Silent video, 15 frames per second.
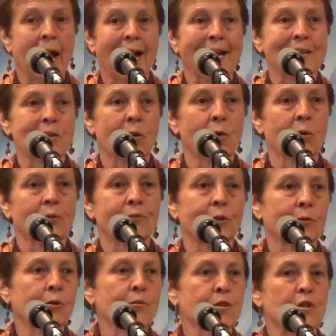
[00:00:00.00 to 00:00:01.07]
So if you
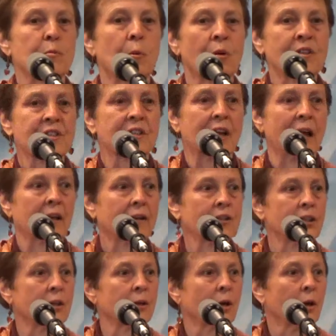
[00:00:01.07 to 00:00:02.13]
use a sports
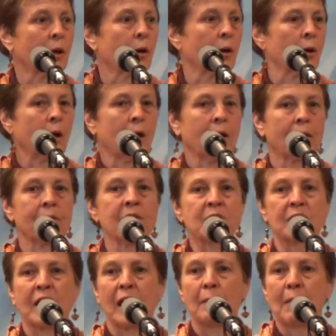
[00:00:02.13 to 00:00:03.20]
analogy, this
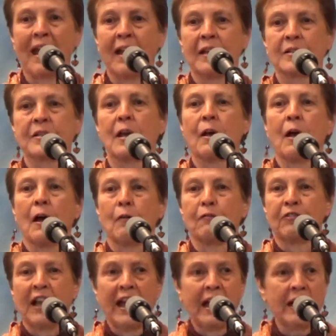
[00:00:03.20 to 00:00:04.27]
game has
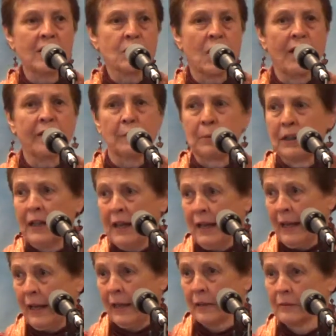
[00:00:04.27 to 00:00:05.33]
flags on the
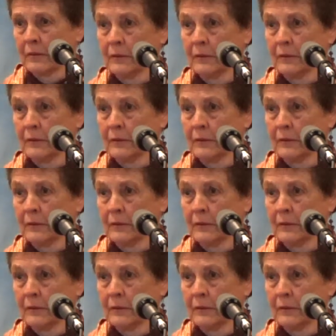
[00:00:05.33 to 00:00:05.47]
play.